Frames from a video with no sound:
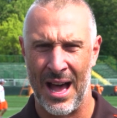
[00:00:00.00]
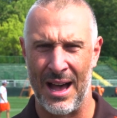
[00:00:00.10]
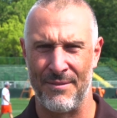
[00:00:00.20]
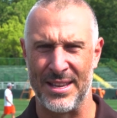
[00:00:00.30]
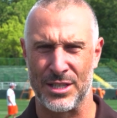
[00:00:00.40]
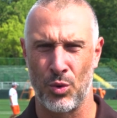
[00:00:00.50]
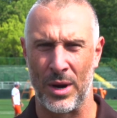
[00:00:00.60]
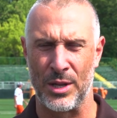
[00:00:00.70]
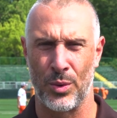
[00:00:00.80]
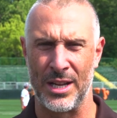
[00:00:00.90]
of this
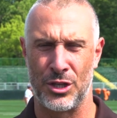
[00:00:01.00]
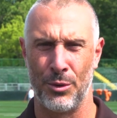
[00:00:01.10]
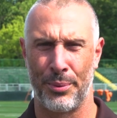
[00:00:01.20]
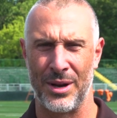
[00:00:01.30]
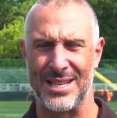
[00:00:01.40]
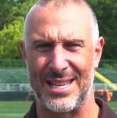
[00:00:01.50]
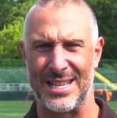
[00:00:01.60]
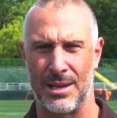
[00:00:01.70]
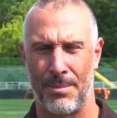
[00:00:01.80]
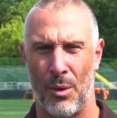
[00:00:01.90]
2022 preseason.